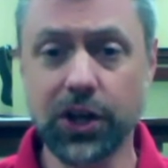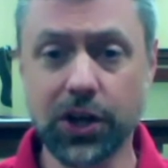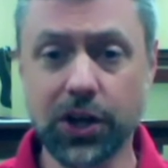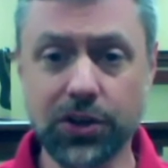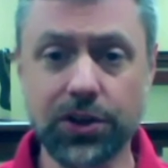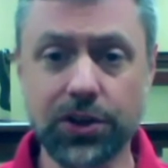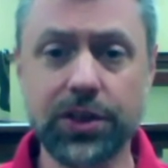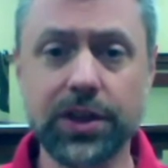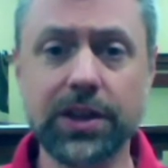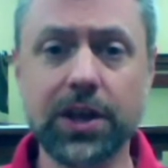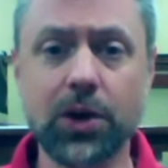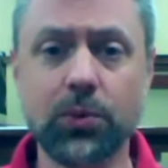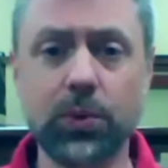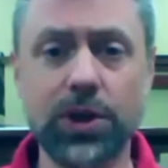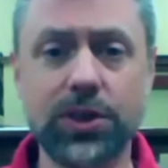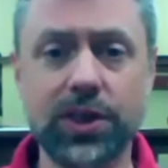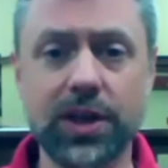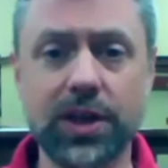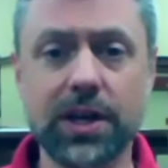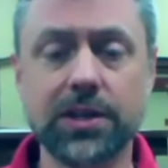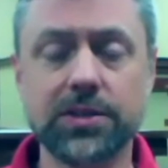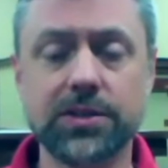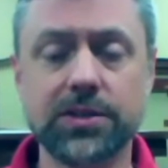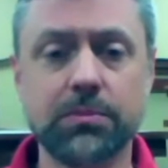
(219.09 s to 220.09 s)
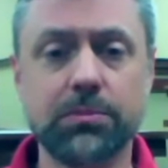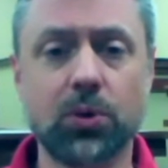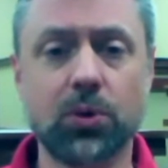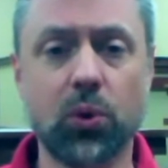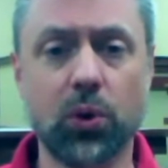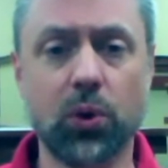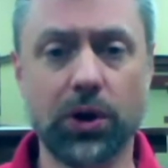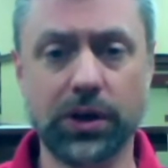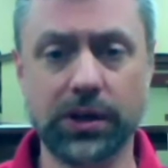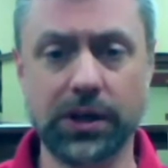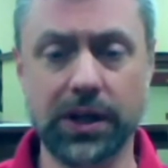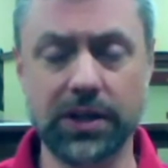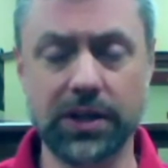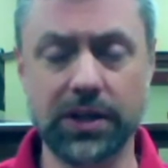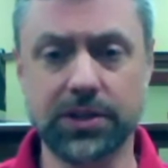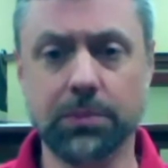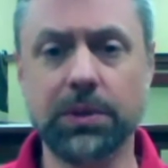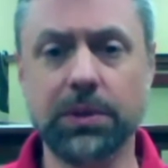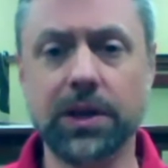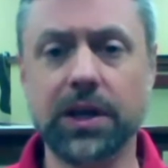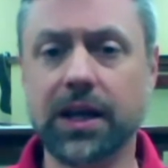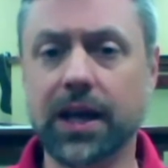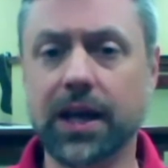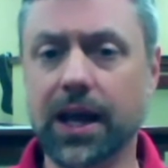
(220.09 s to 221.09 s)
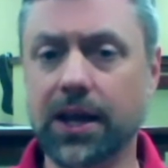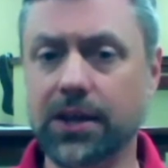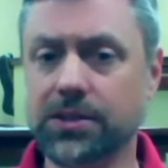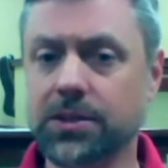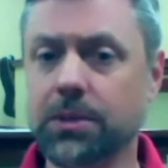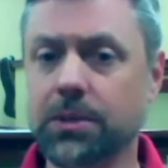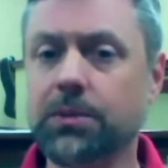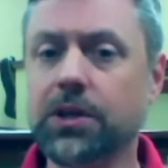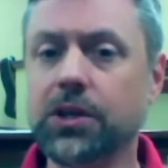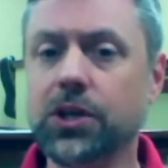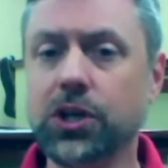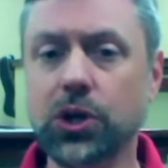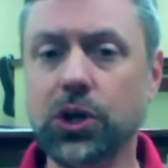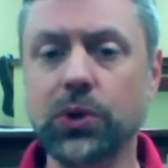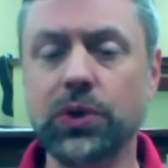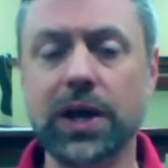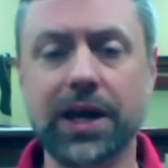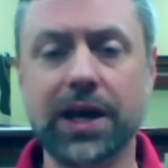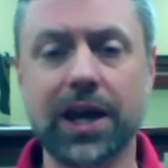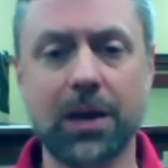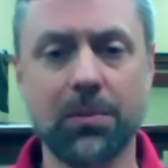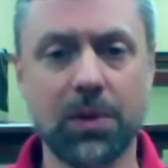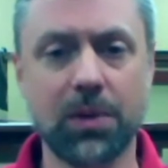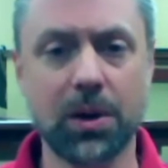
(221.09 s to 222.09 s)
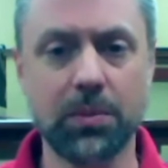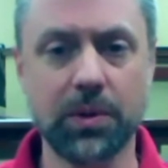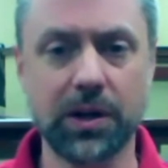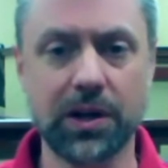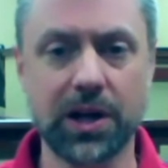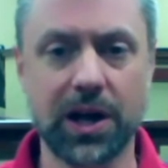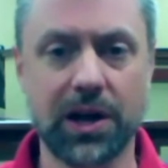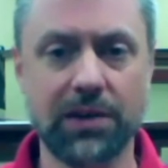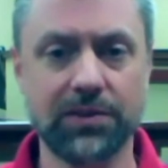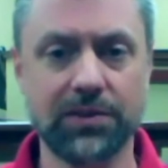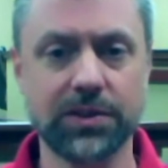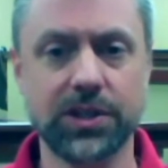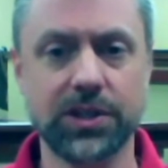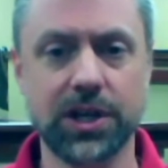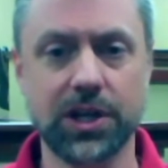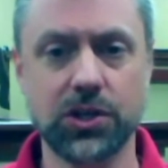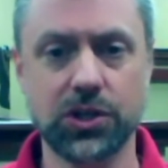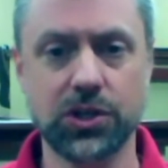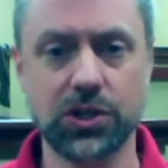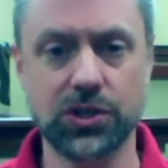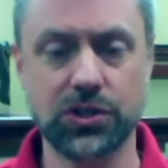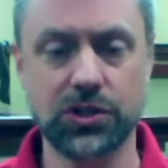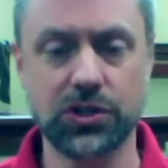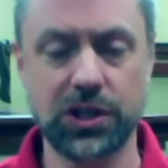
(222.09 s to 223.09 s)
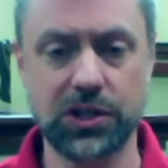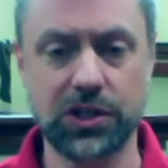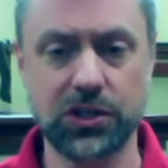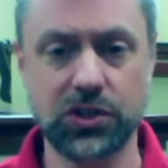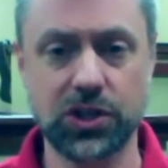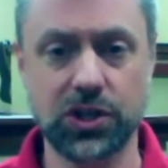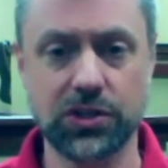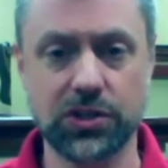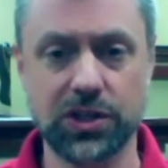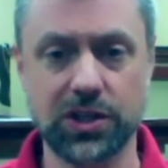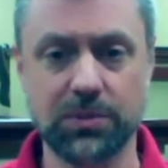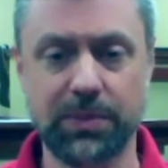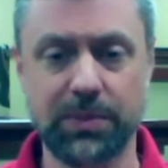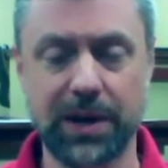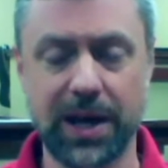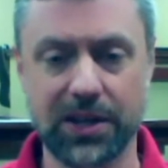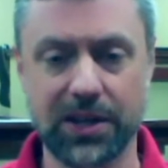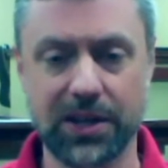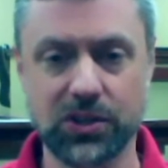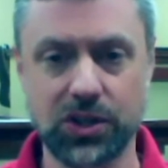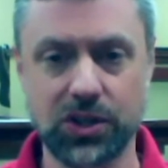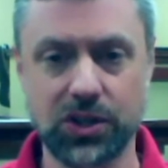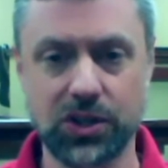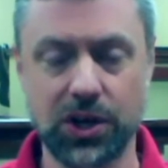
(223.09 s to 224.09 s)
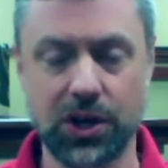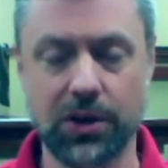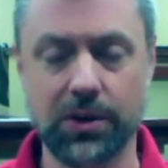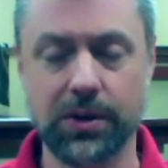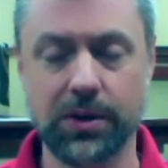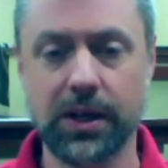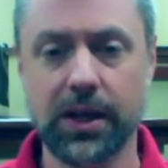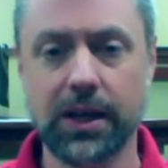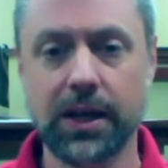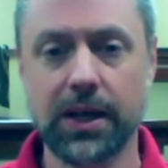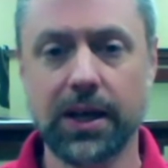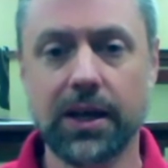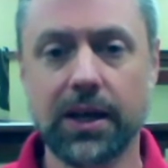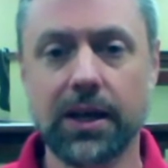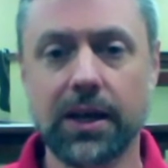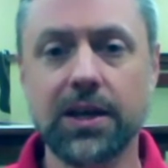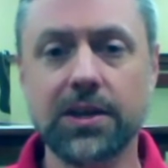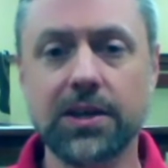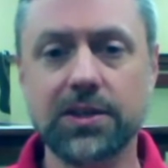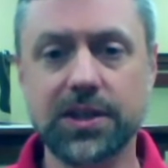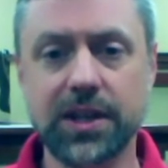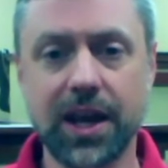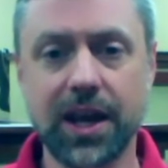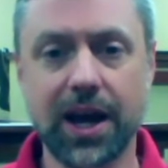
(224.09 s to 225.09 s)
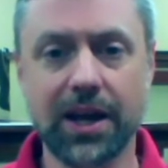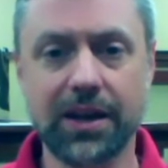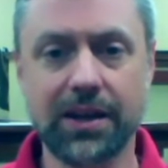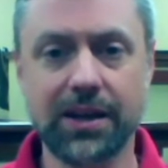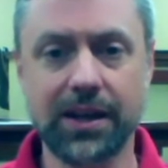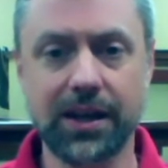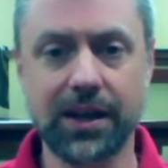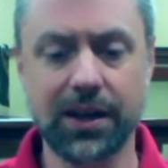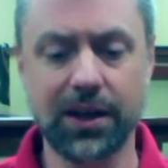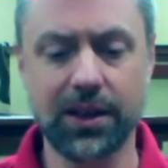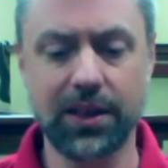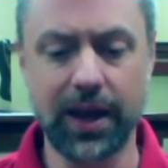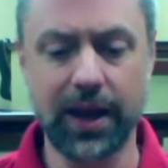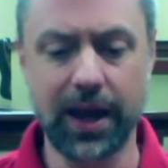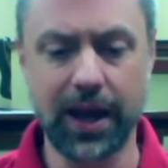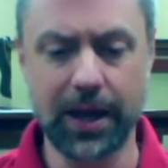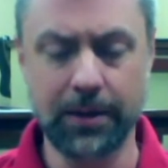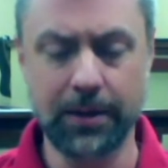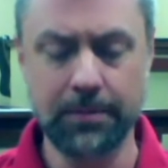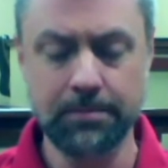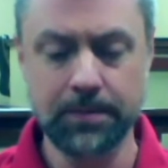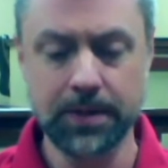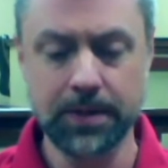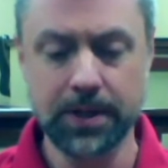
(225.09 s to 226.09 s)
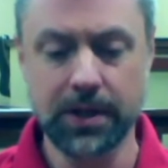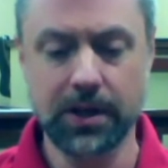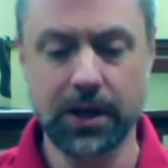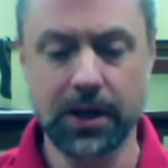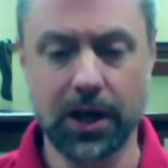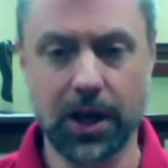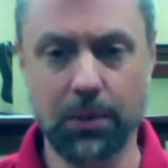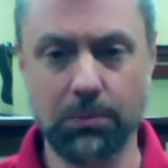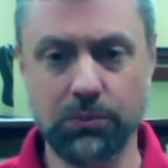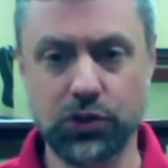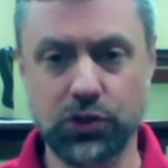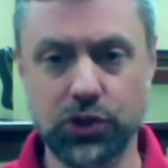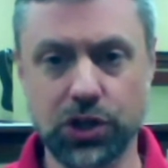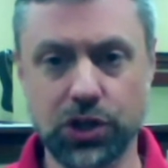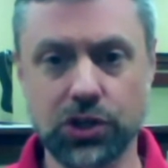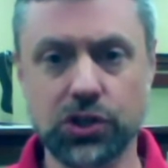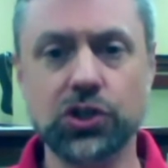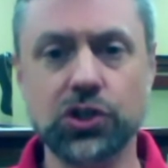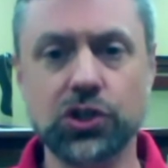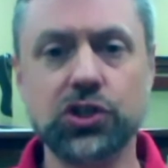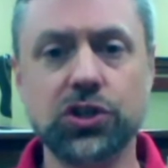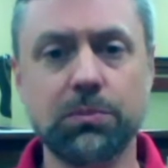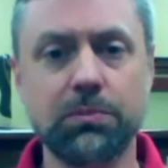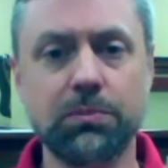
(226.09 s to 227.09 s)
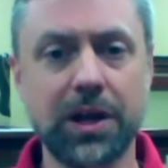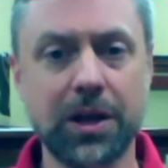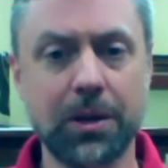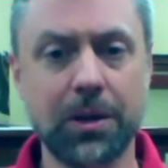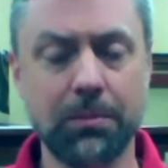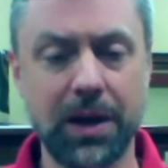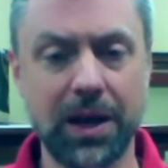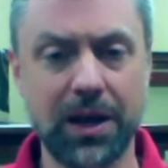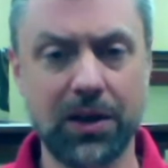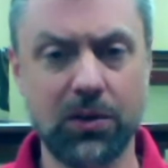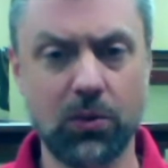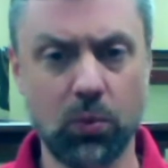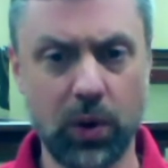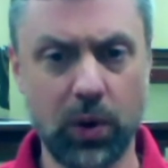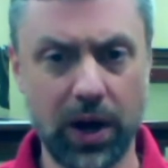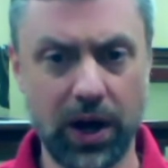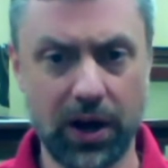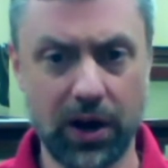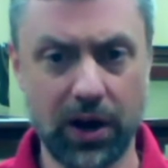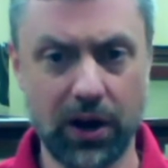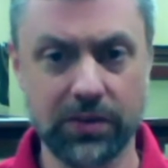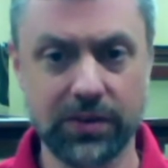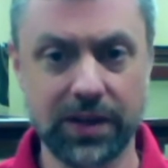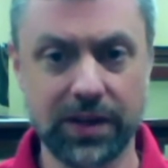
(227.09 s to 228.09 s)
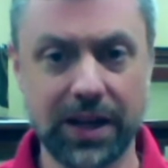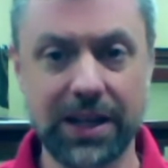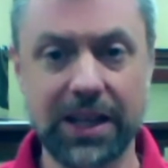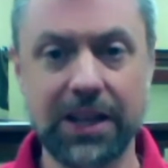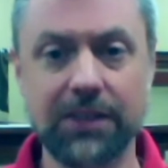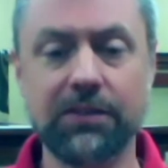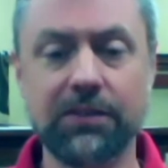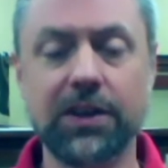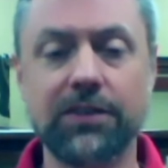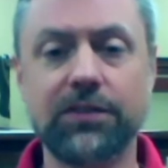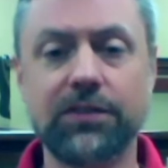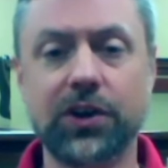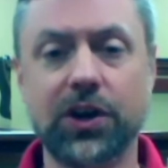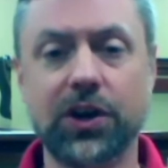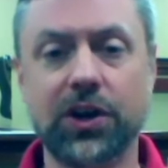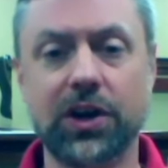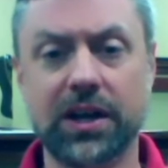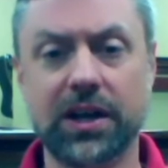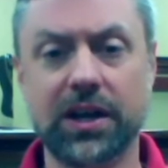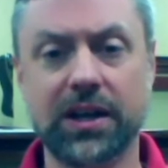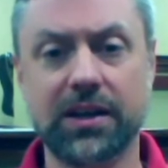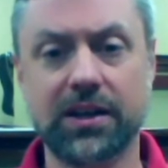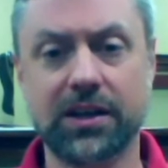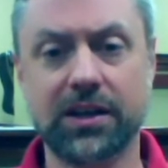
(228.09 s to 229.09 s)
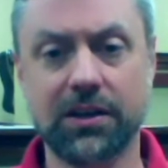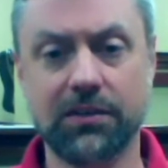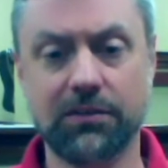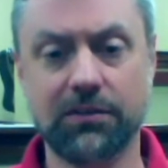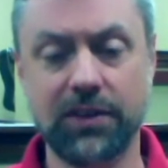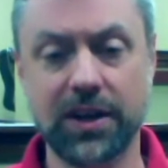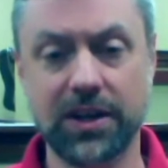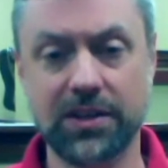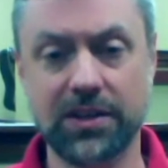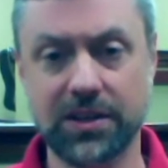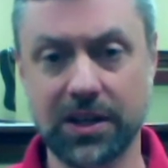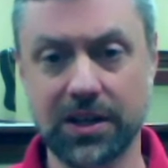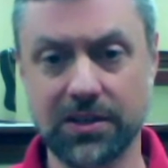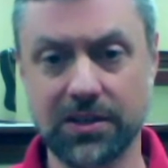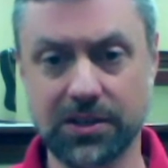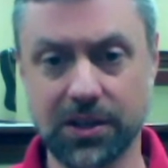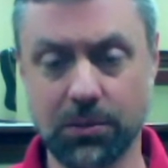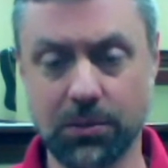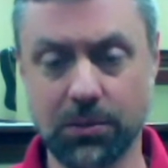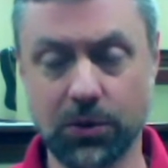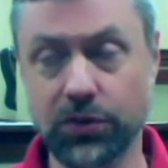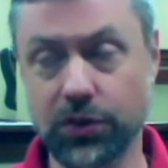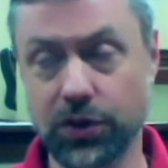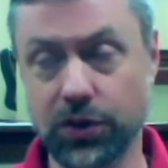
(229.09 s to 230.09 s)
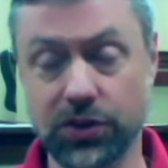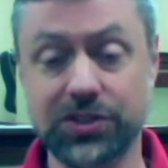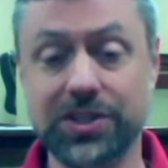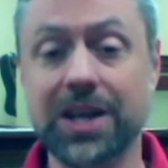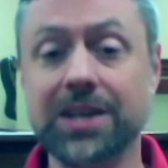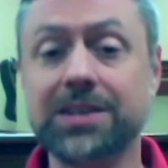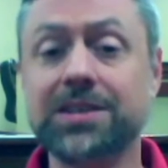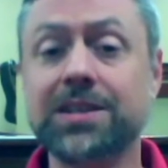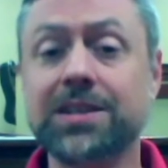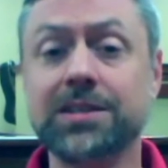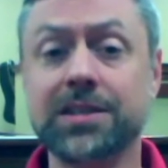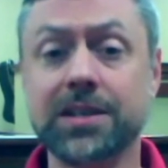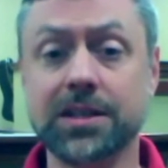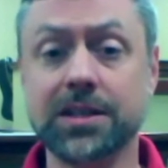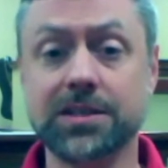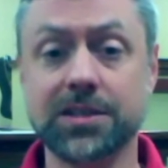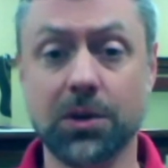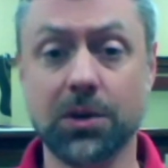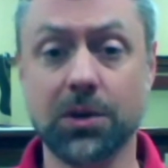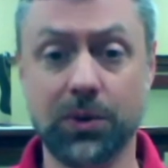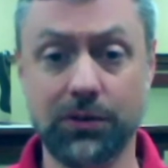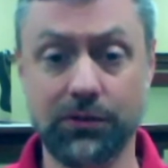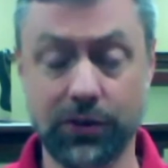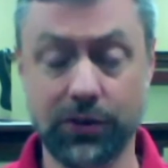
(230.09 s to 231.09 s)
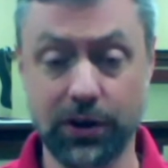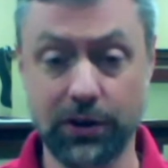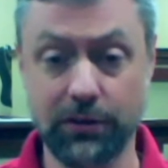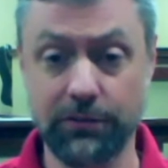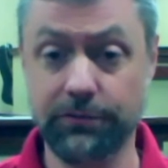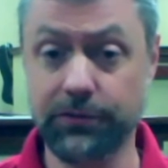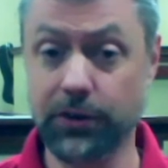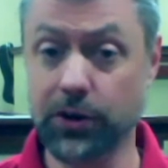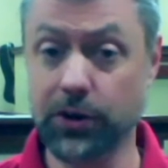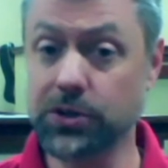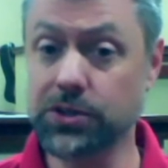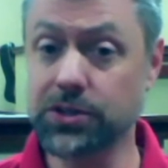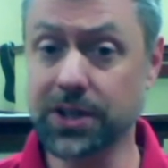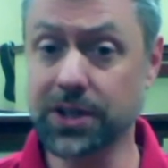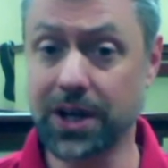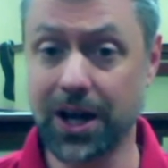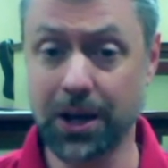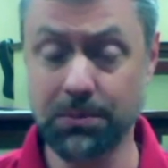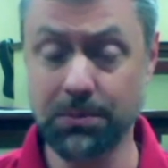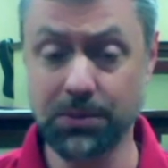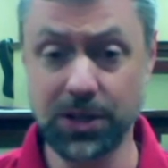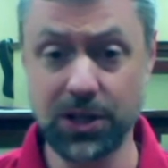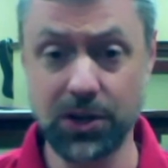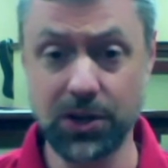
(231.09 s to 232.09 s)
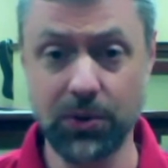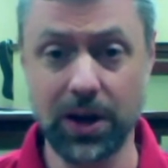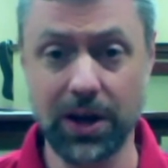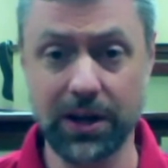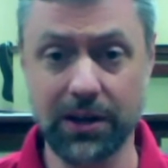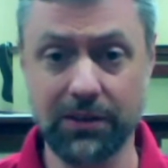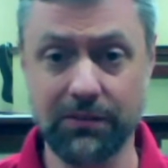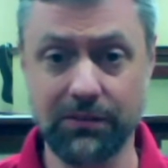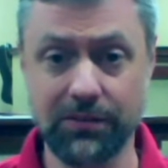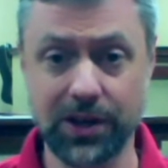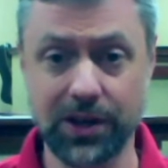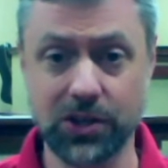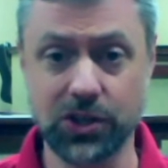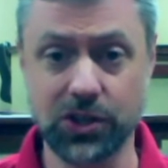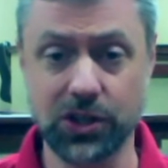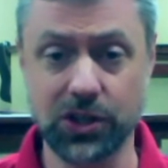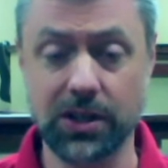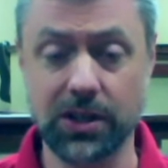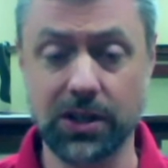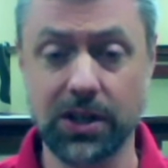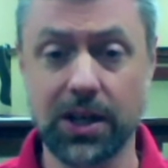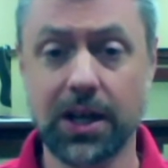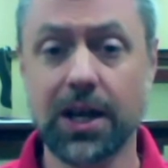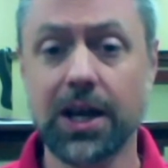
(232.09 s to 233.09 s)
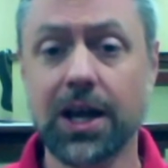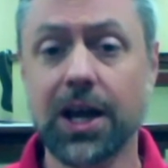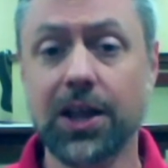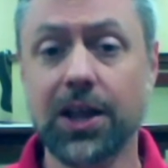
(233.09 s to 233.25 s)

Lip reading: The other thing that we think is important, and something new that came up in conversations in just this past year, is the idea that judges should be made aware that even if they're convicting someone, if they're sentencing someone for a first-time DUI conviction,